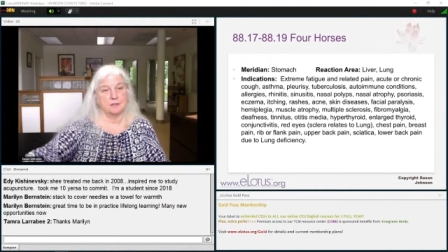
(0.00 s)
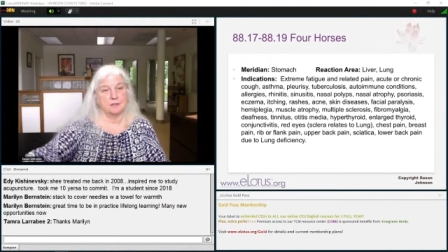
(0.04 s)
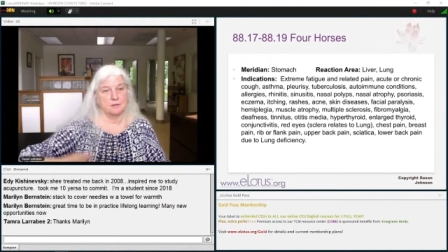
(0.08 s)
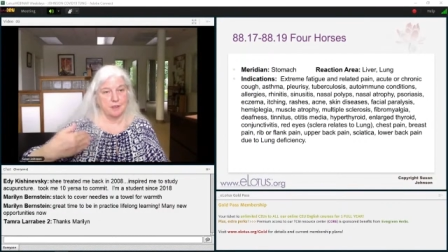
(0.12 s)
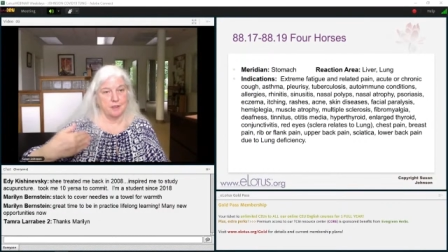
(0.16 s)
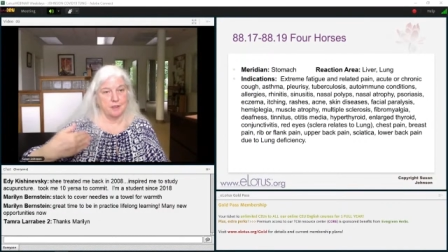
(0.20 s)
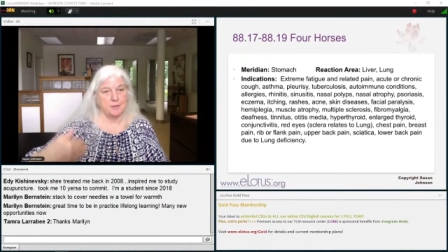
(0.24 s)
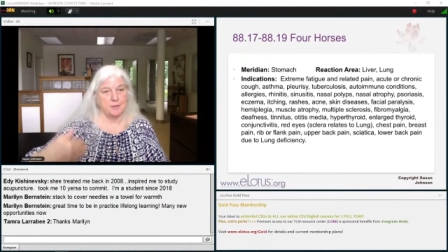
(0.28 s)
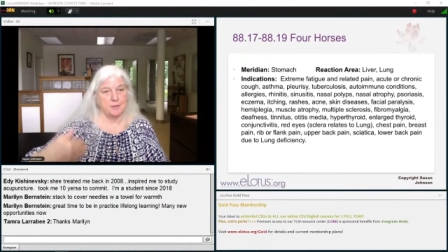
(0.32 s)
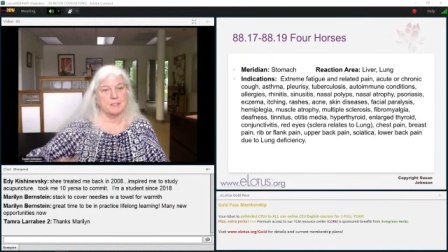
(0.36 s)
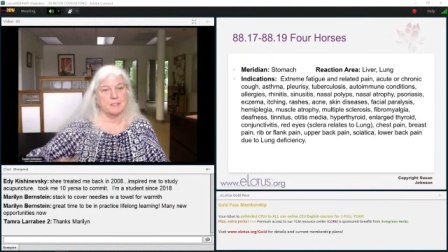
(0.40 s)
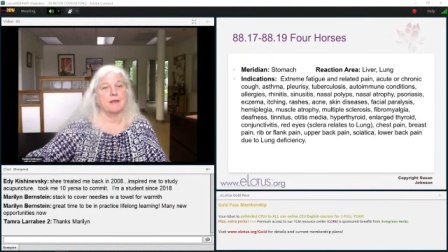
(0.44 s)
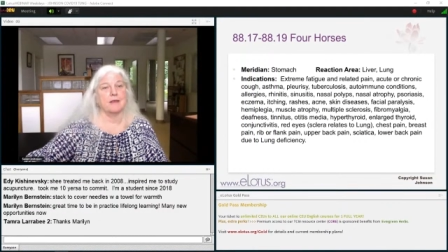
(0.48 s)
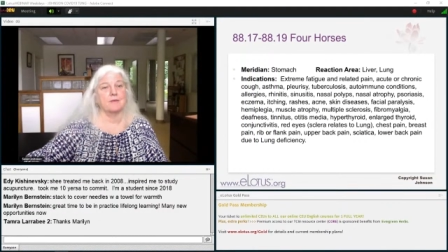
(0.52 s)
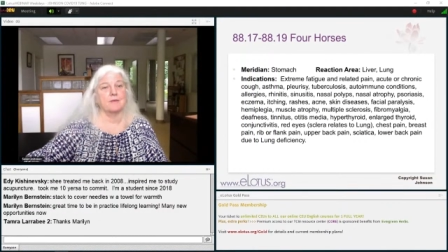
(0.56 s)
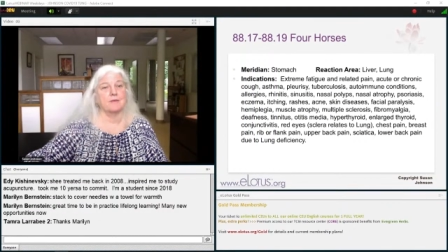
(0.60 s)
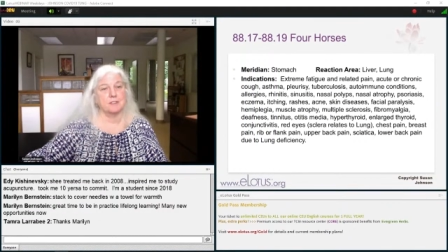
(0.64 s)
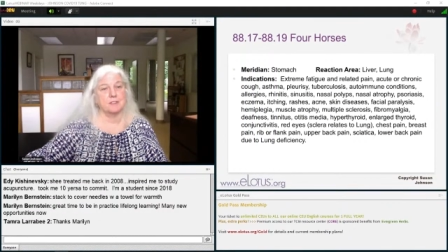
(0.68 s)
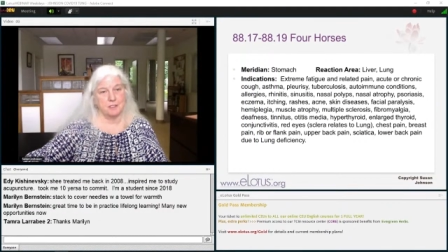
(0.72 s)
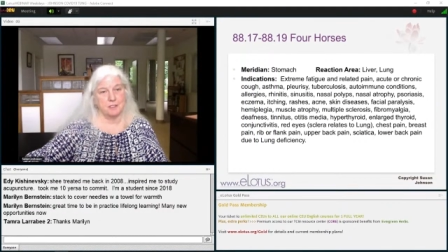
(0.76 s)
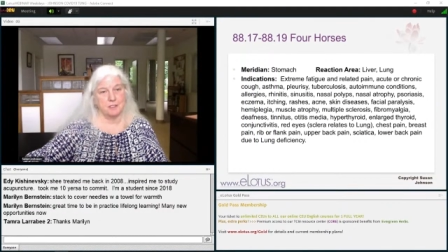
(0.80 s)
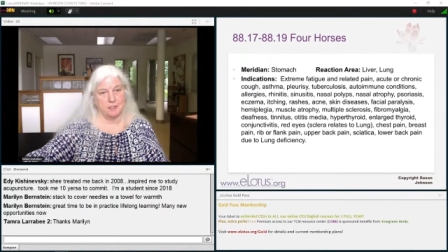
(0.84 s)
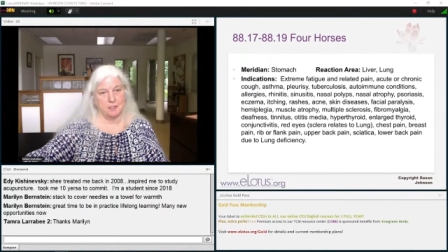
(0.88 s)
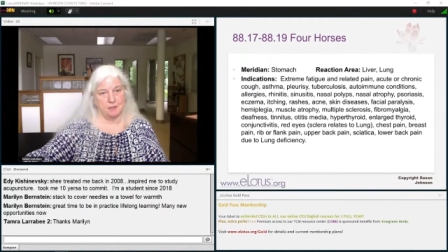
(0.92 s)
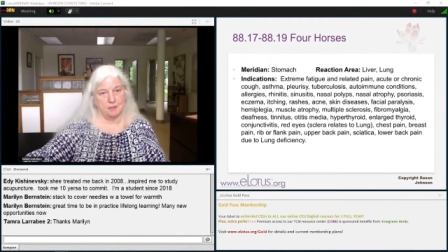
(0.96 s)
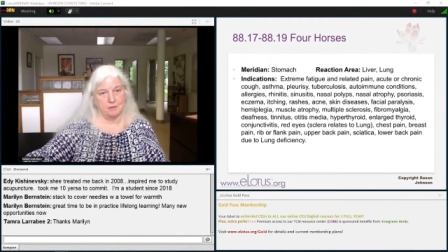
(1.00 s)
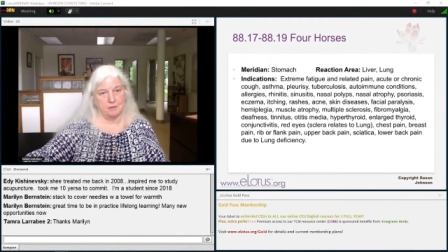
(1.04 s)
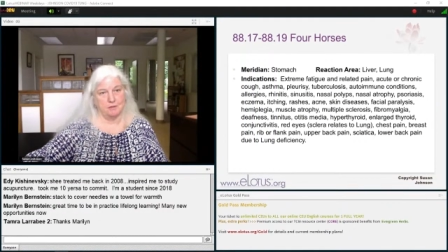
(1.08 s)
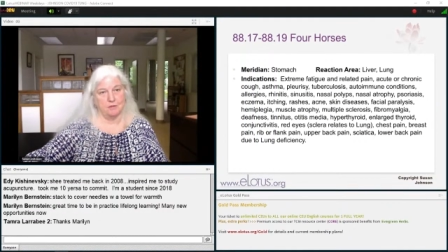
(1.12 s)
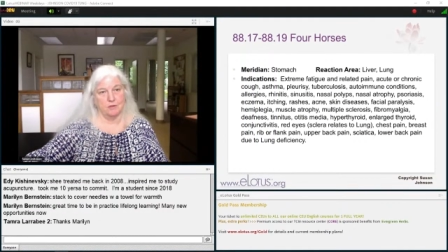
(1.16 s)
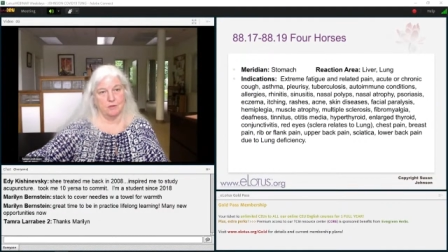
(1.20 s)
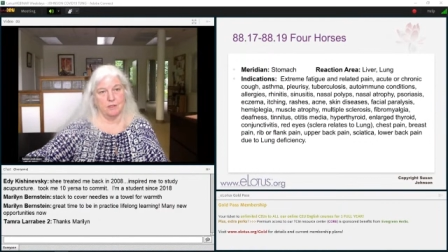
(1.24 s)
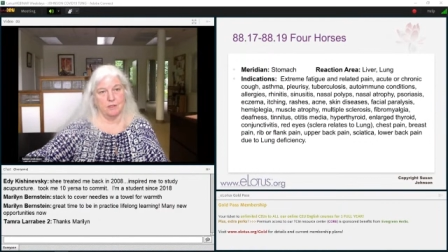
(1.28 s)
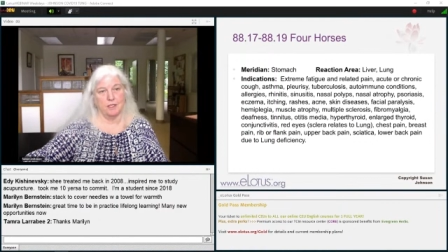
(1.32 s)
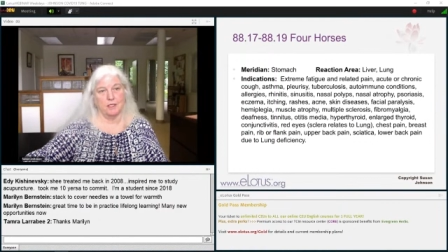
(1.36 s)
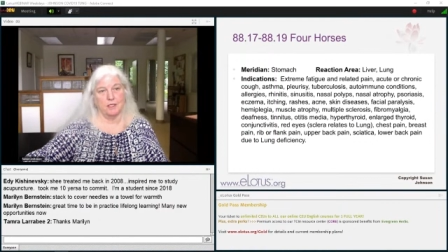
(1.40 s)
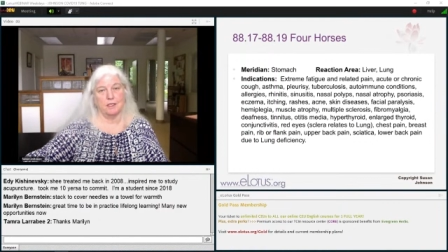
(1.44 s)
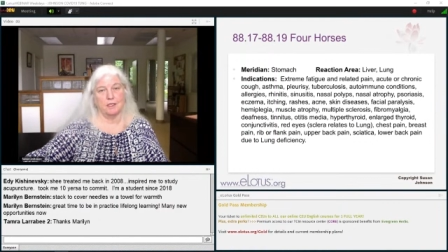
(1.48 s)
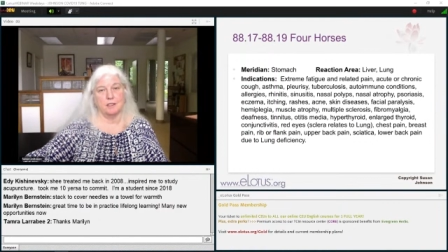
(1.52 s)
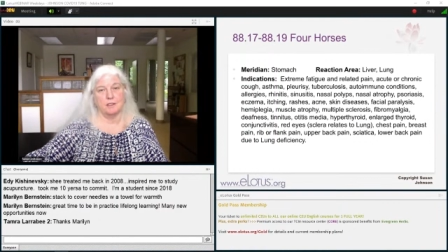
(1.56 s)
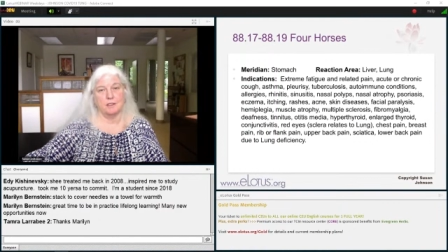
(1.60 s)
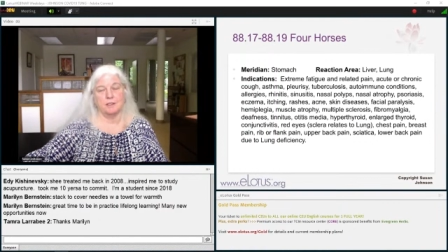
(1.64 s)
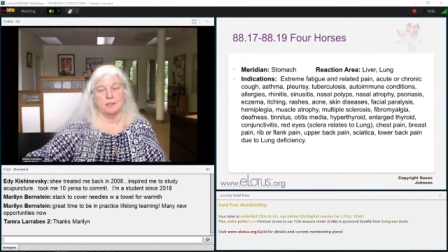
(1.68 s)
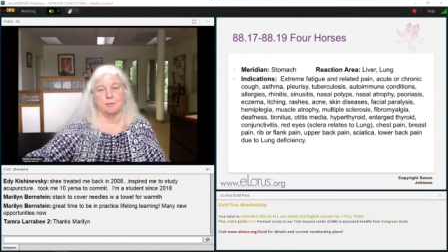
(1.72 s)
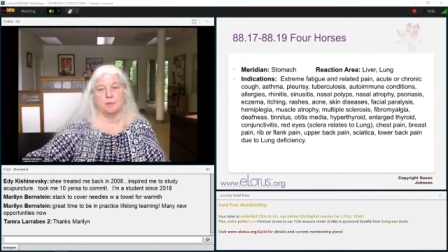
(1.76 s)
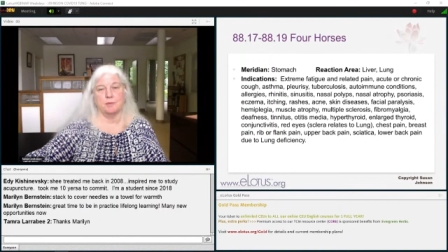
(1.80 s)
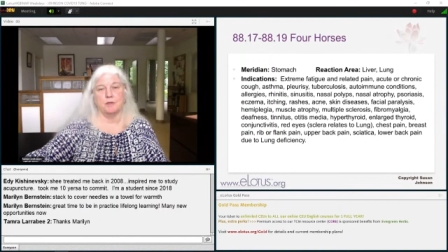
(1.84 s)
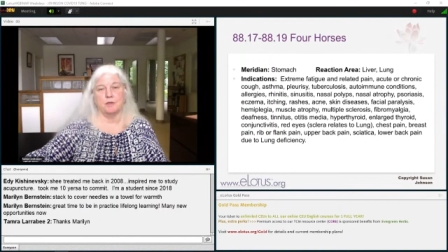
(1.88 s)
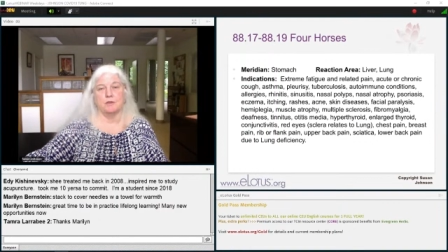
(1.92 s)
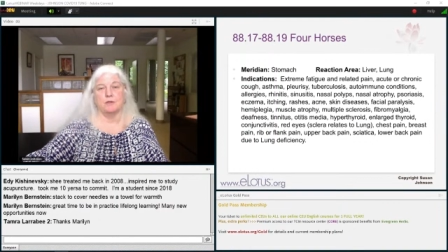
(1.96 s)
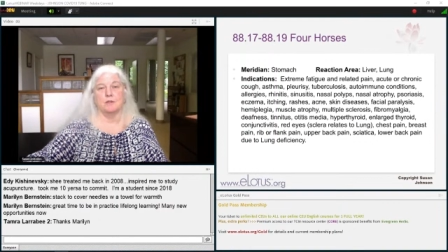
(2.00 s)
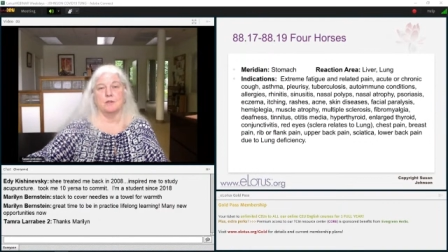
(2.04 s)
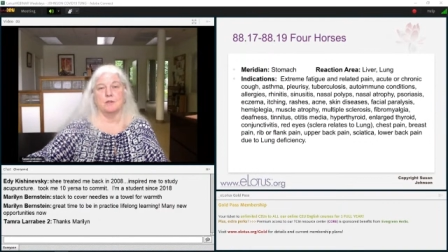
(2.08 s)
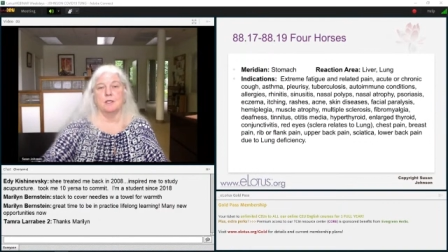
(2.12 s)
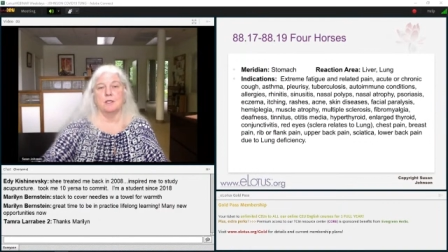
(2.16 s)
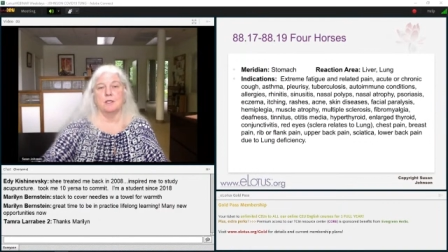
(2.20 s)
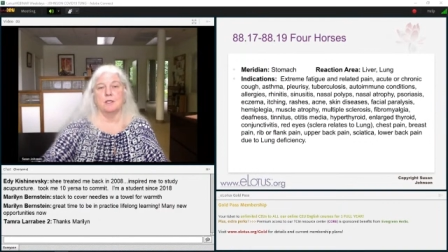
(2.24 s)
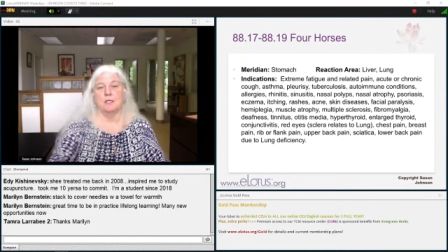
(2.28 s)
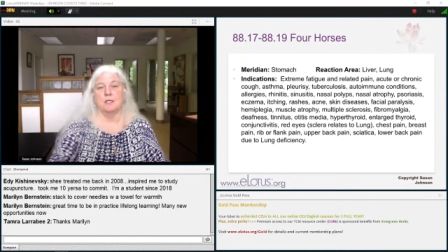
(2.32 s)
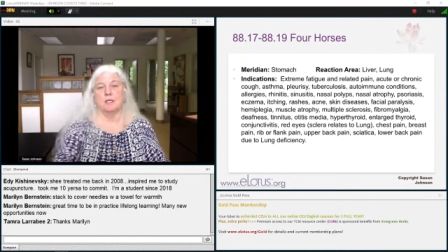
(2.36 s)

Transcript: stomach 17, okay, nipple.